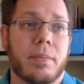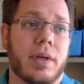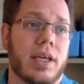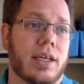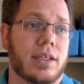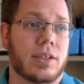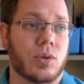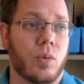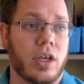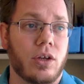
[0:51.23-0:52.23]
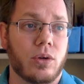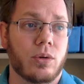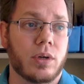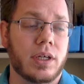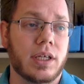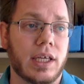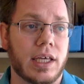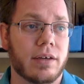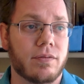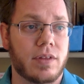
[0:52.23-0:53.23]
is when you
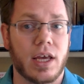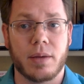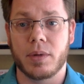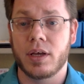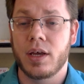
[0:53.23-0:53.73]
give them